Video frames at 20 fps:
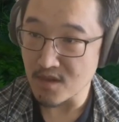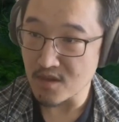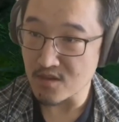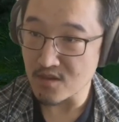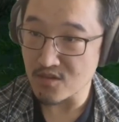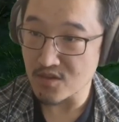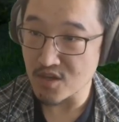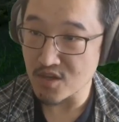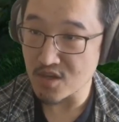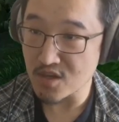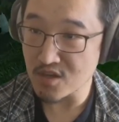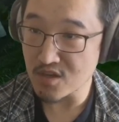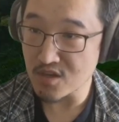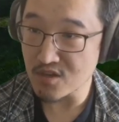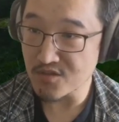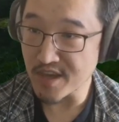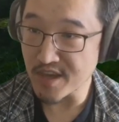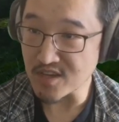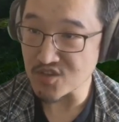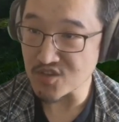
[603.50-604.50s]
The
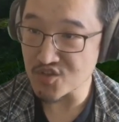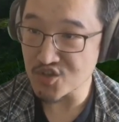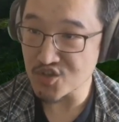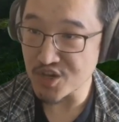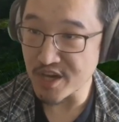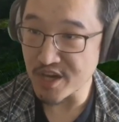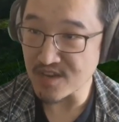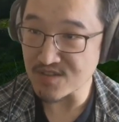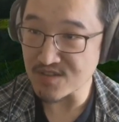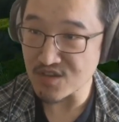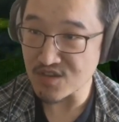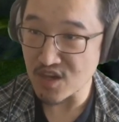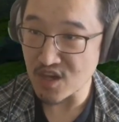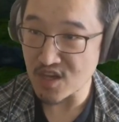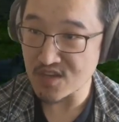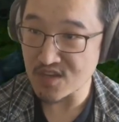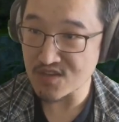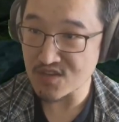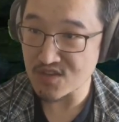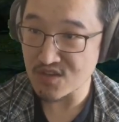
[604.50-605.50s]
next chest
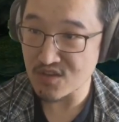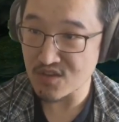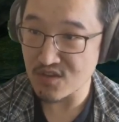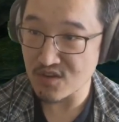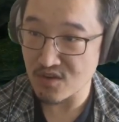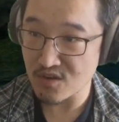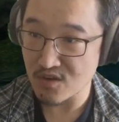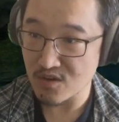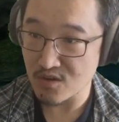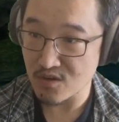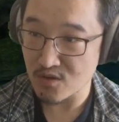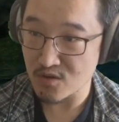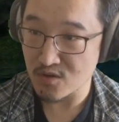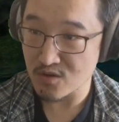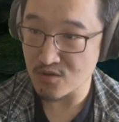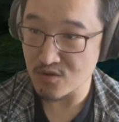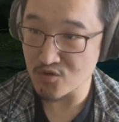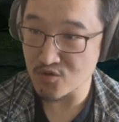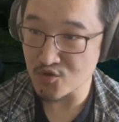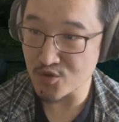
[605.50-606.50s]
is in
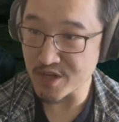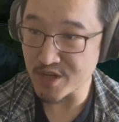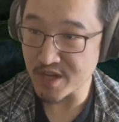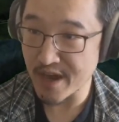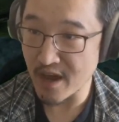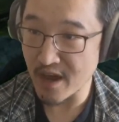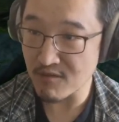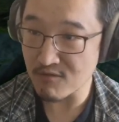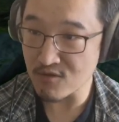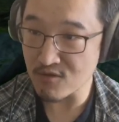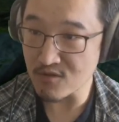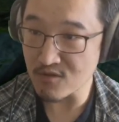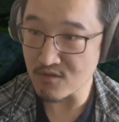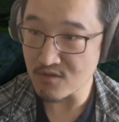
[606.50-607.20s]
a tree cavern.